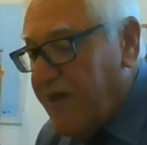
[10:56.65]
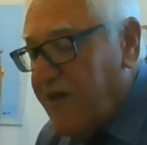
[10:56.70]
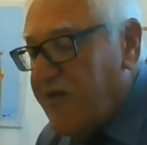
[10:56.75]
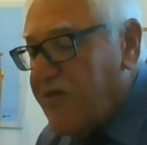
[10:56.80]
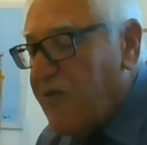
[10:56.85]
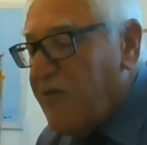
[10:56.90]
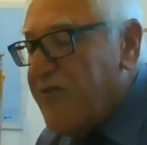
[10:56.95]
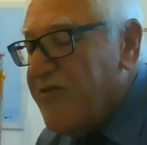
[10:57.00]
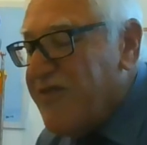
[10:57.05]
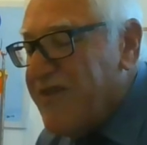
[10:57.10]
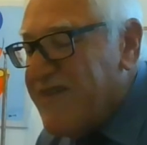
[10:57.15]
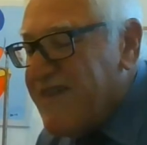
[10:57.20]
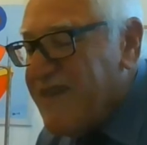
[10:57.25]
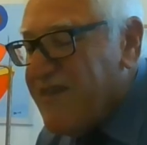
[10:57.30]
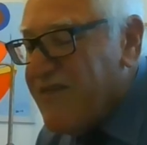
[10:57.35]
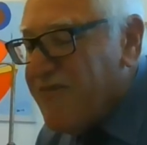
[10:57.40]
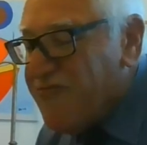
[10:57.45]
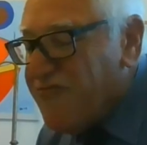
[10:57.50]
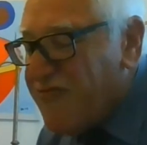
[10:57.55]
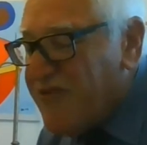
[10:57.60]
So this
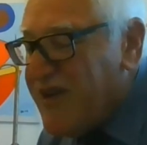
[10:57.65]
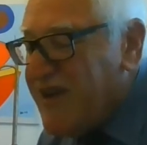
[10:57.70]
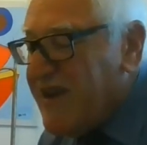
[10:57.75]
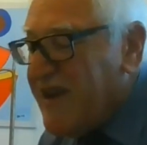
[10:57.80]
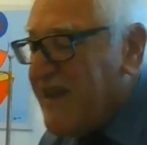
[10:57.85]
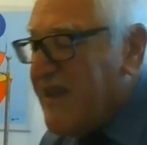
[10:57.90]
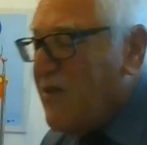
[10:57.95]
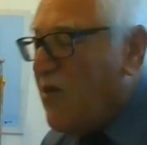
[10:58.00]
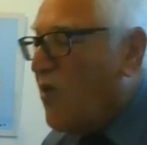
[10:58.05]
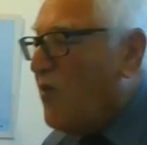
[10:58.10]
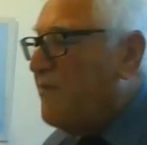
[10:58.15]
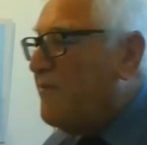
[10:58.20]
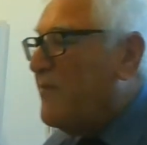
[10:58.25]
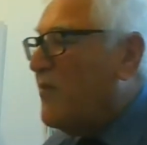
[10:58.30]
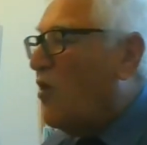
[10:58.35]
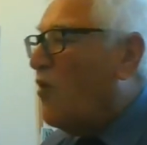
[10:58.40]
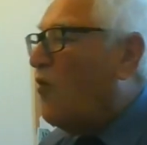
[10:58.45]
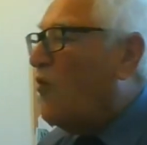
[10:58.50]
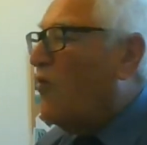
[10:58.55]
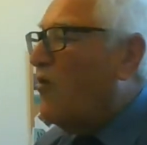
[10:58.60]
is really
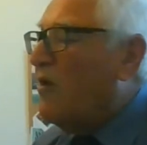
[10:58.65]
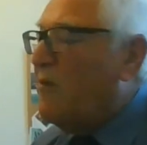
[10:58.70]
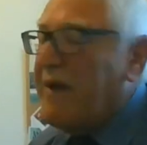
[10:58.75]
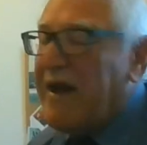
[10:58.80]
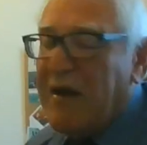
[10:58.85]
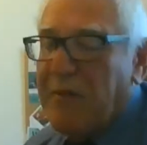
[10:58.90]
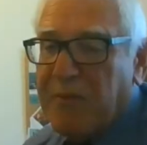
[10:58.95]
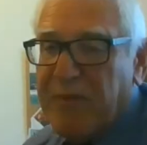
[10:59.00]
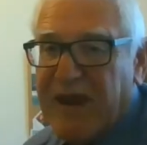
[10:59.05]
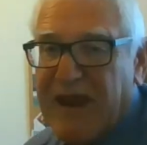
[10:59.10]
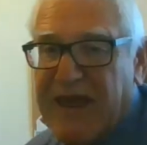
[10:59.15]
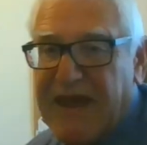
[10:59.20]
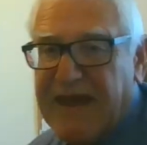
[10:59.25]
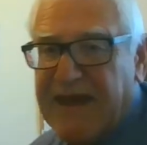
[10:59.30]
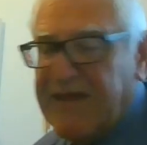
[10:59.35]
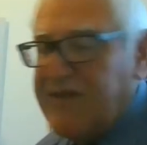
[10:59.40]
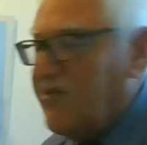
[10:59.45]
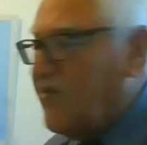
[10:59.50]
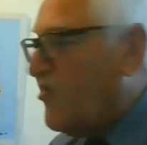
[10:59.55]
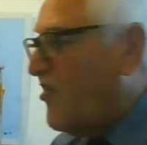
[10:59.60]
all about playing
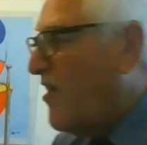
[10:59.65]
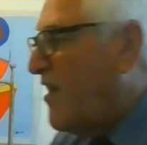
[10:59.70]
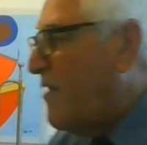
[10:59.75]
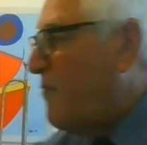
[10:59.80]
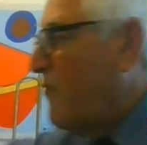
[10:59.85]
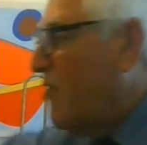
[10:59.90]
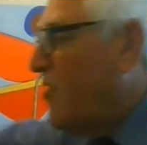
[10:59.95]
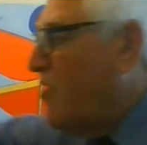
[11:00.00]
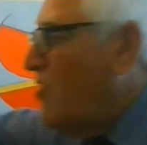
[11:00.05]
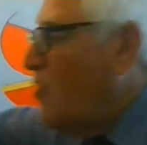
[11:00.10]
in time.